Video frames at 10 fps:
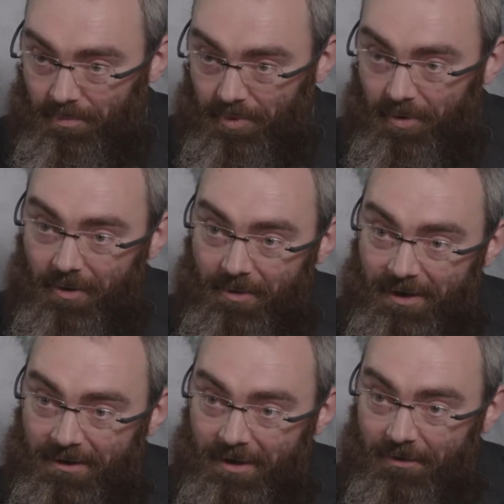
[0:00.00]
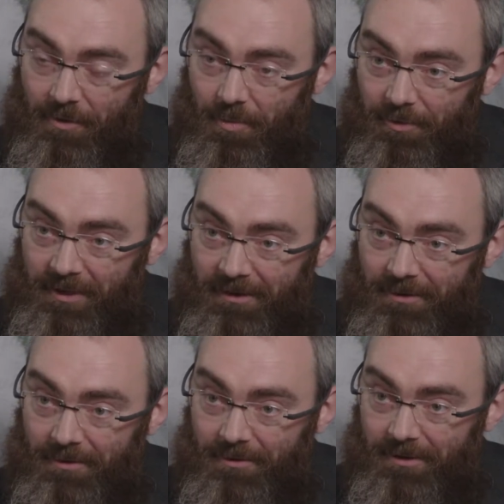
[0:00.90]
put out a formal
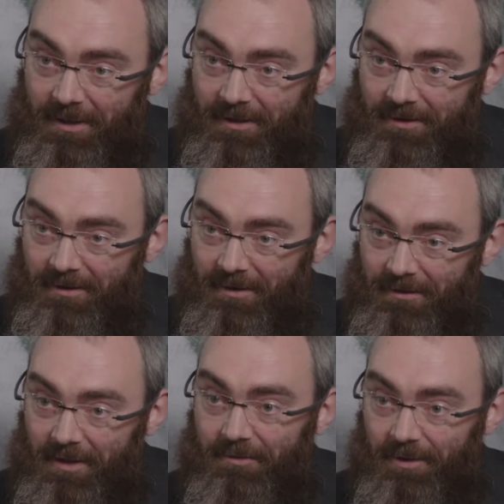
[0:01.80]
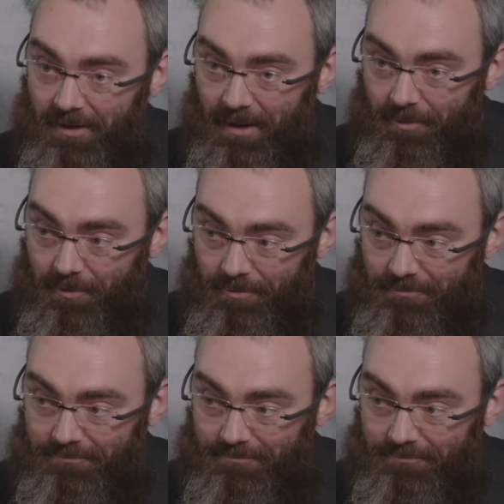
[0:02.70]
tender, and thankfully Collabo